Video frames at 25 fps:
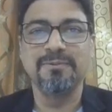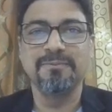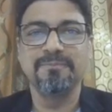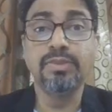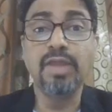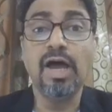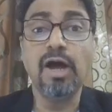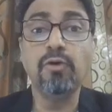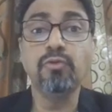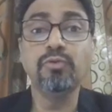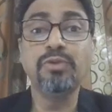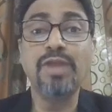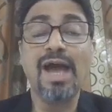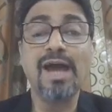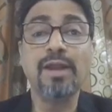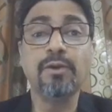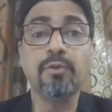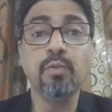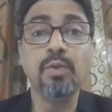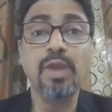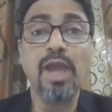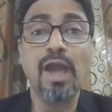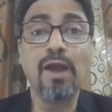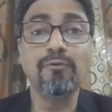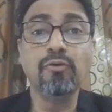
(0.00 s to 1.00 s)
Now
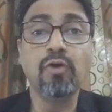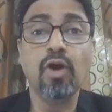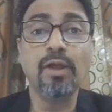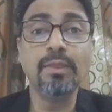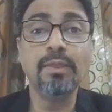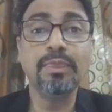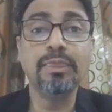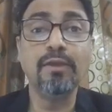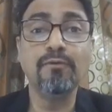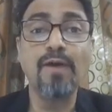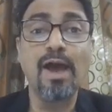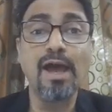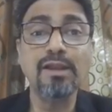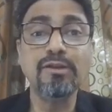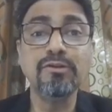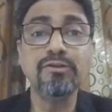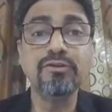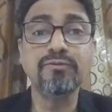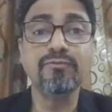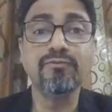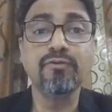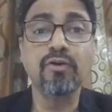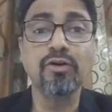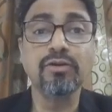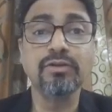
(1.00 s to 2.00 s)
that we have got the
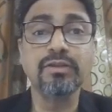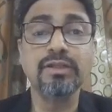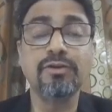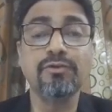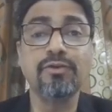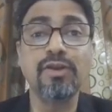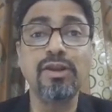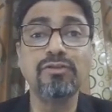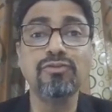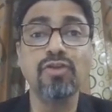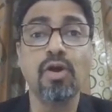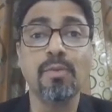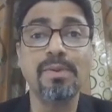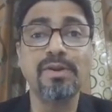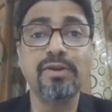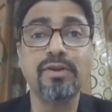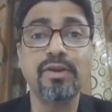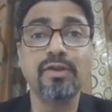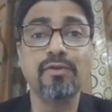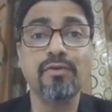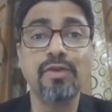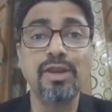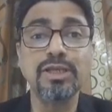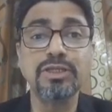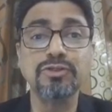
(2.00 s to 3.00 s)
values for the
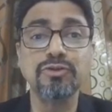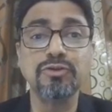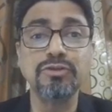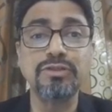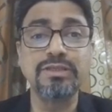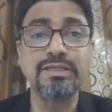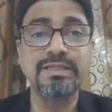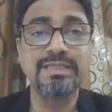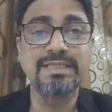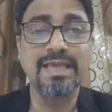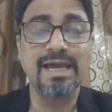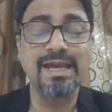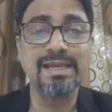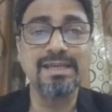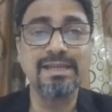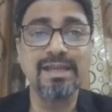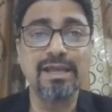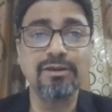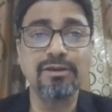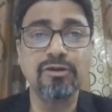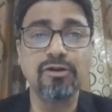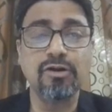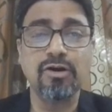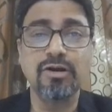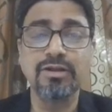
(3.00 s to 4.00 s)
trigonometric ratios sine
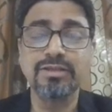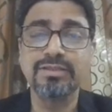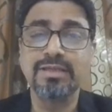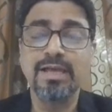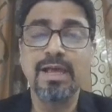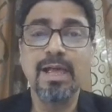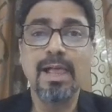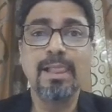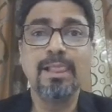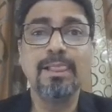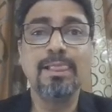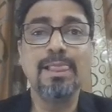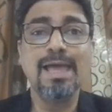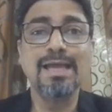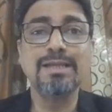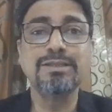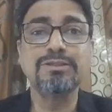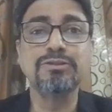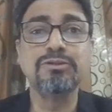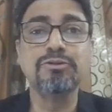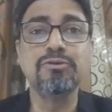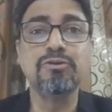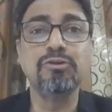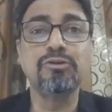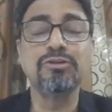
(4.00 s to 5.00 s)
and cos,
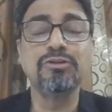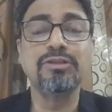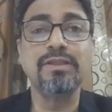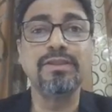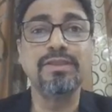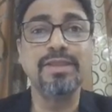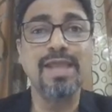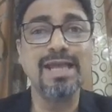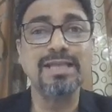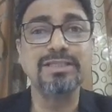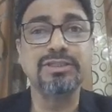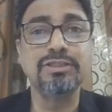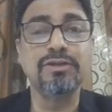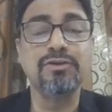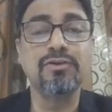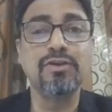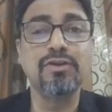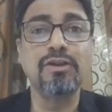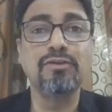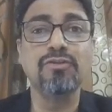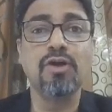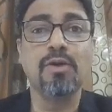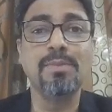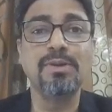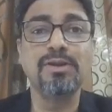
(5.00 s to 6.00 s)
let's go to the next
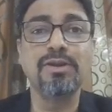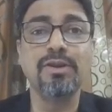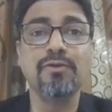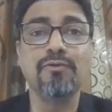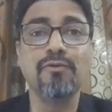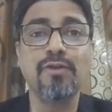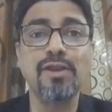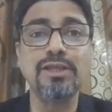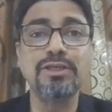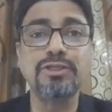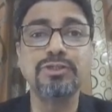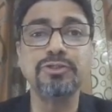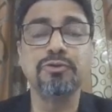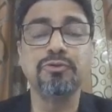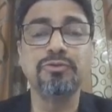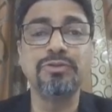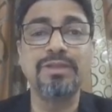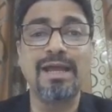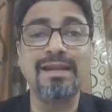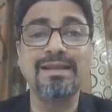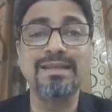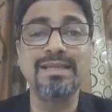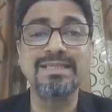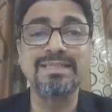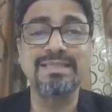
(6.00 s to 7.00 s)
trigonometric ratio,
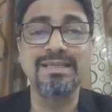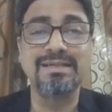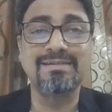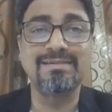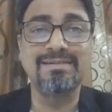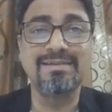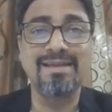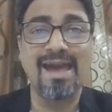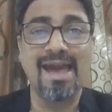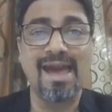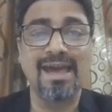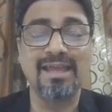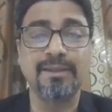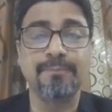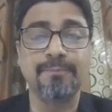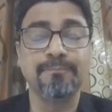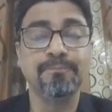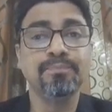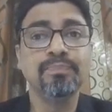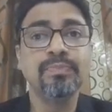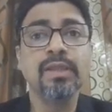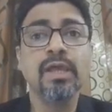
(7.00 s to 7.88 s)
that is a tan.